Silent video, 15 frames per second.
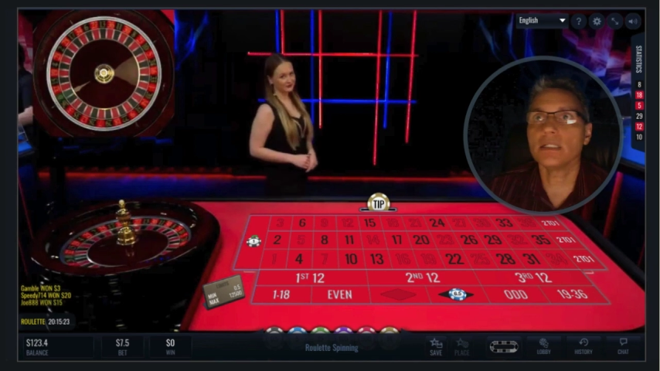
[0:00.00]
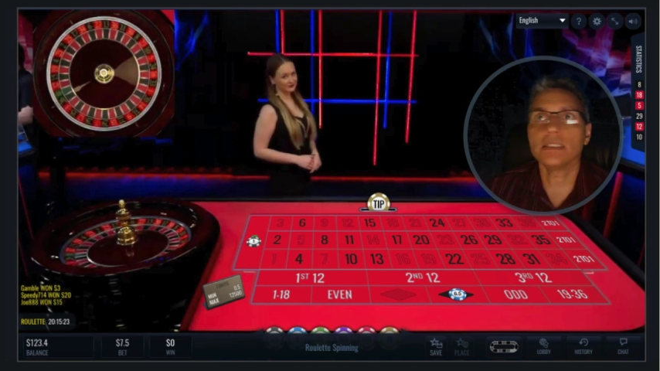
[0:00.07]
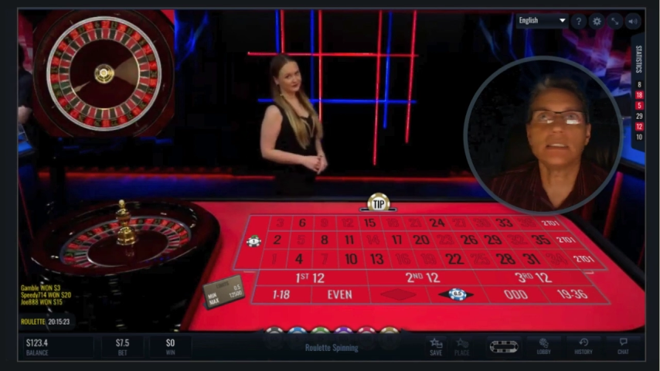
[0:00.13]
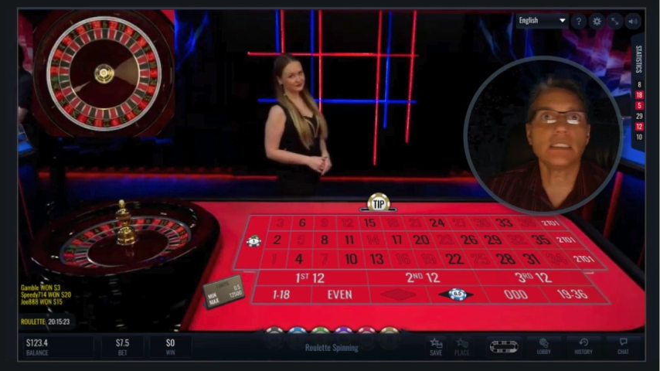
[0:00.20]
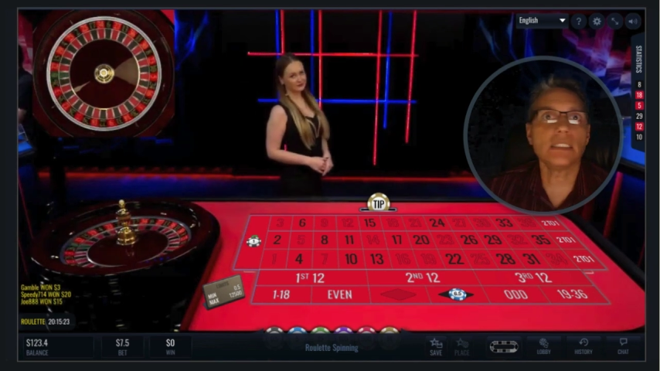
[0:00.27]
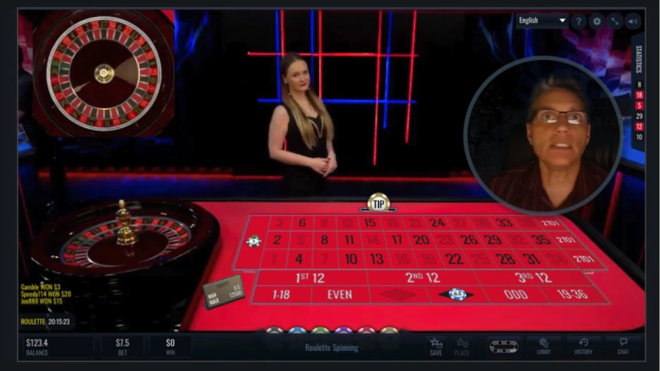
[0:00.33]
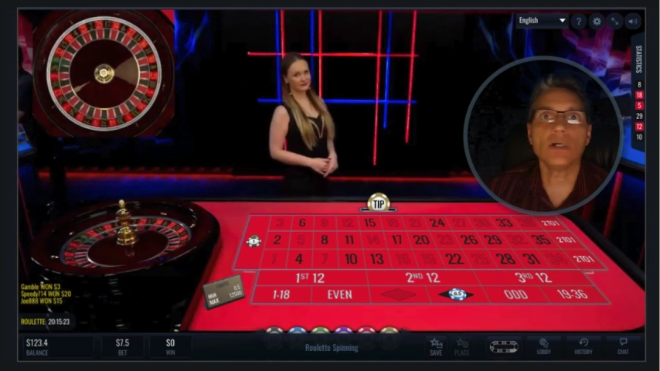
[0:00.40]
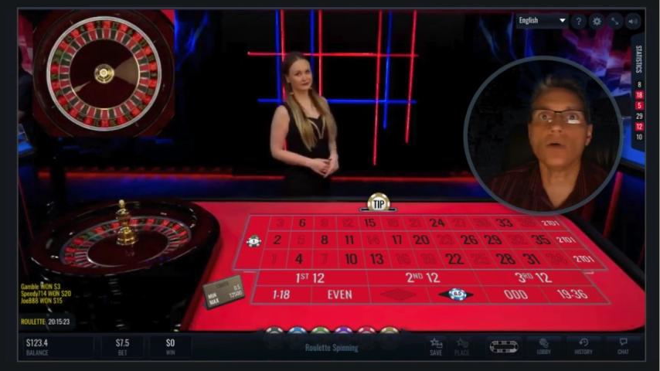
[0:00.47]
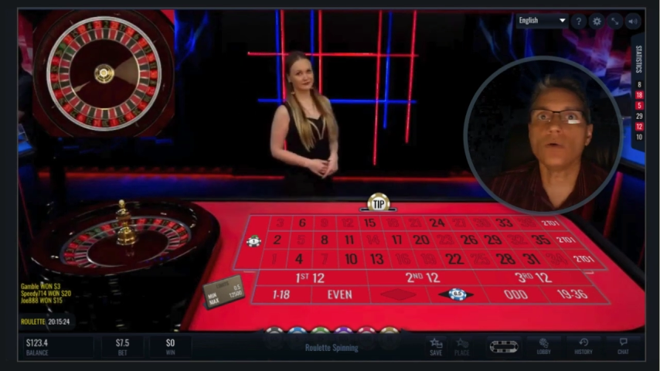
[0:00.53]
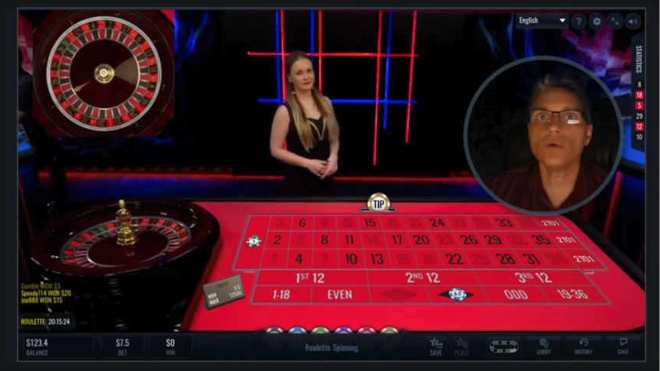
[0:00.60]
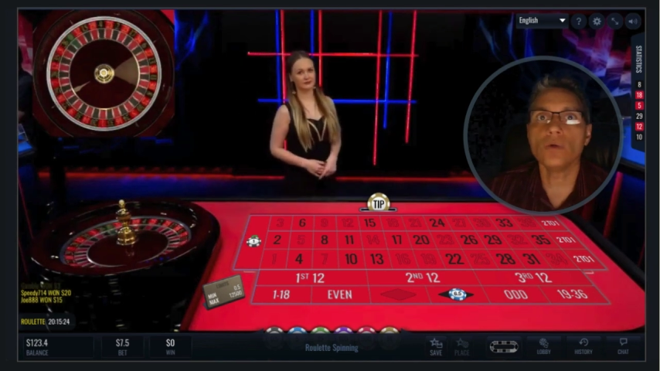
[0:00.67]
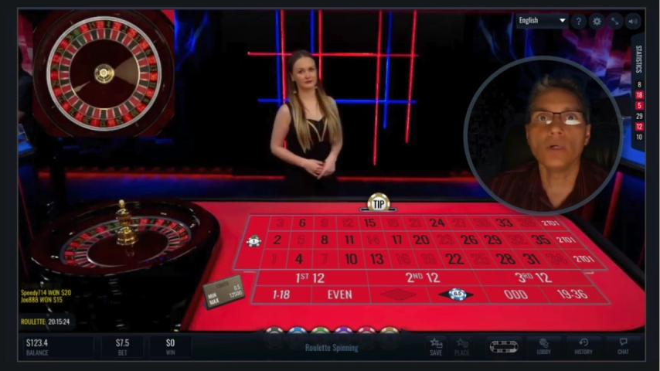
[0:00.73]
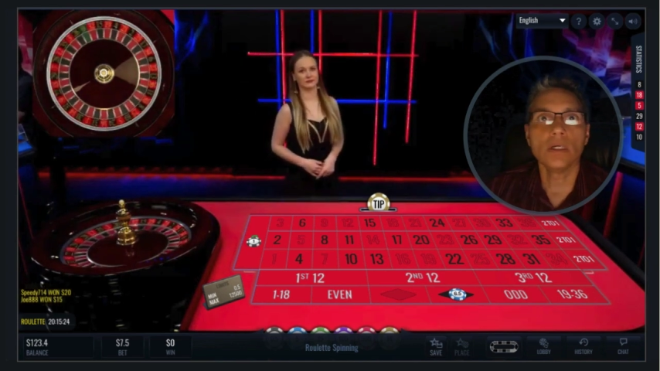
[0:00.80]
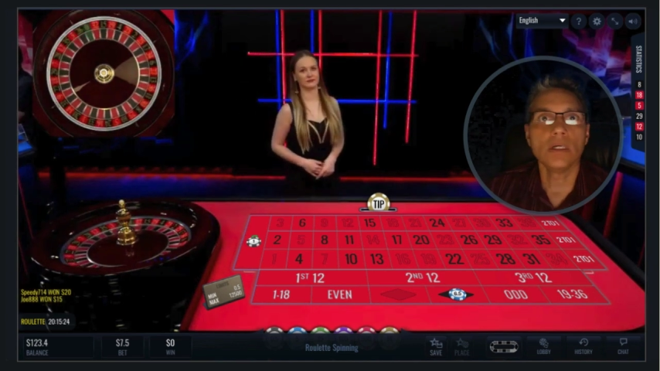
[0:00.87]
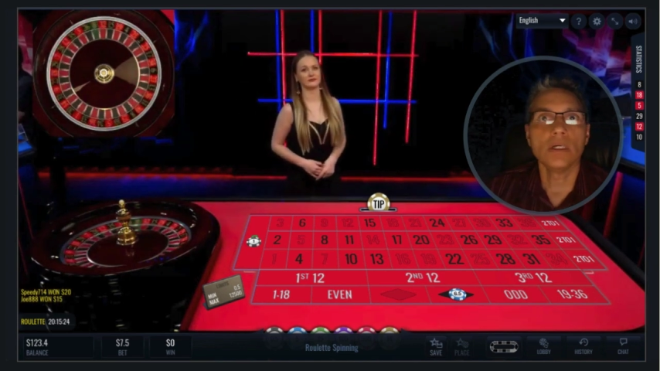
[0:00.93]

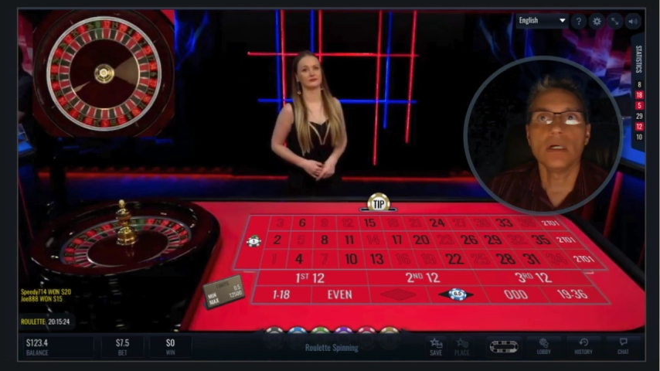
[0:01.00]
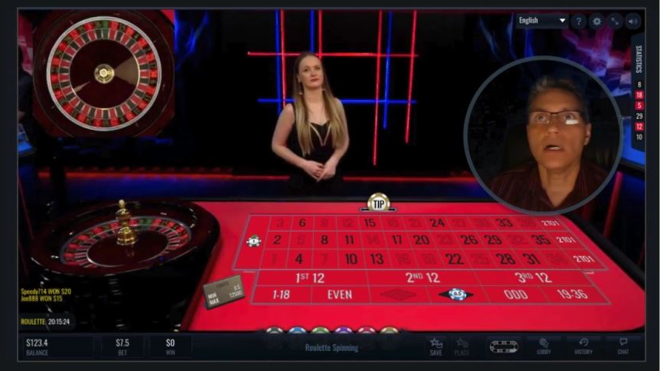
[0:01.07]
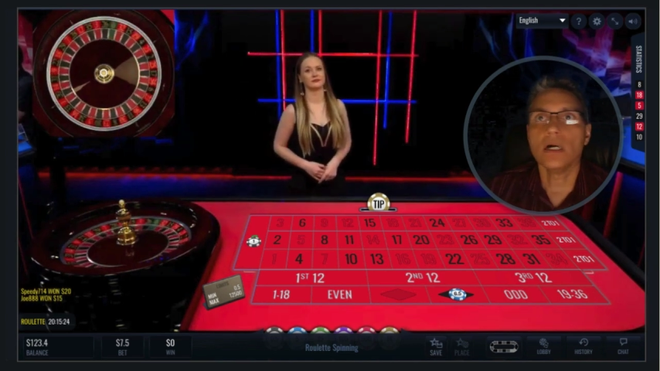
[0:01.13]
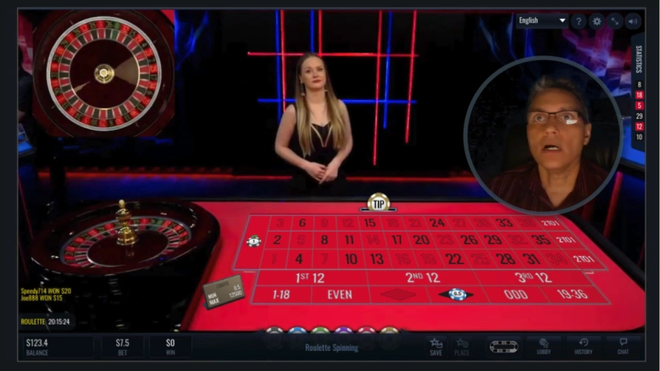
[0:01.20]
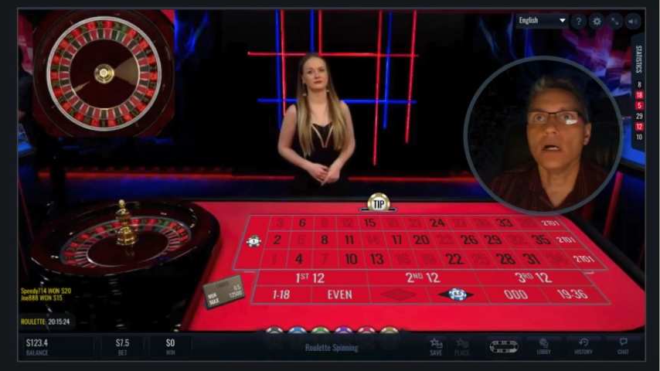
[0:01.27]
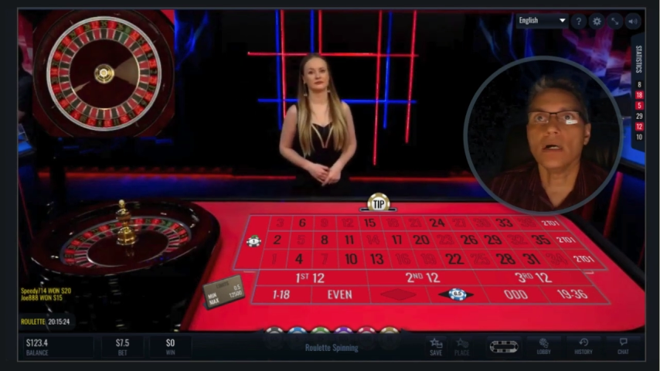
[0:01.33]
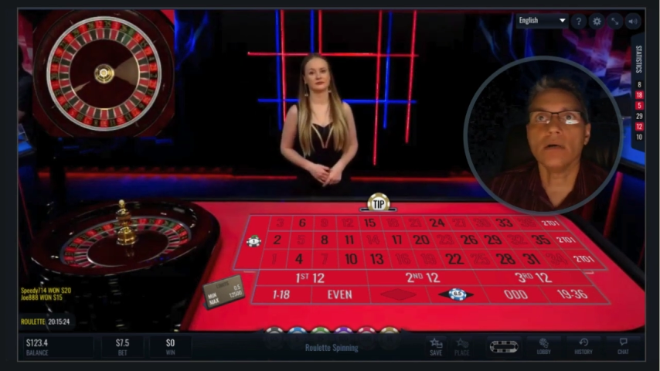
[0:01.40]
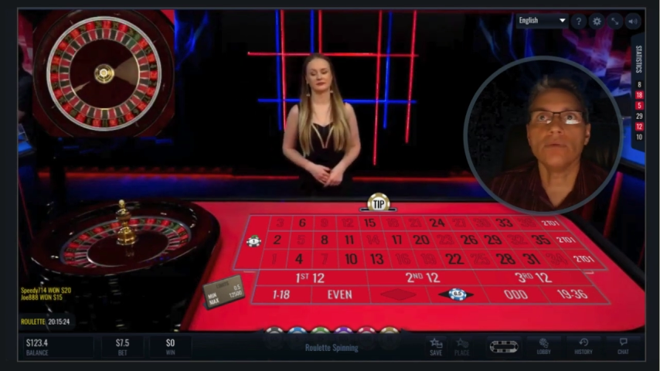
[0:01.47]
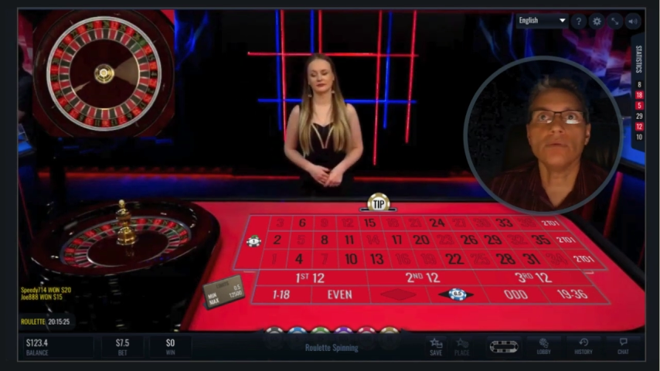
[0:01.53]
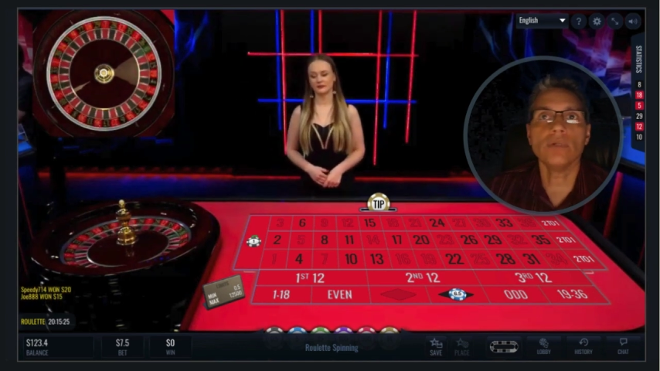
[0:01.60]
casino, uh,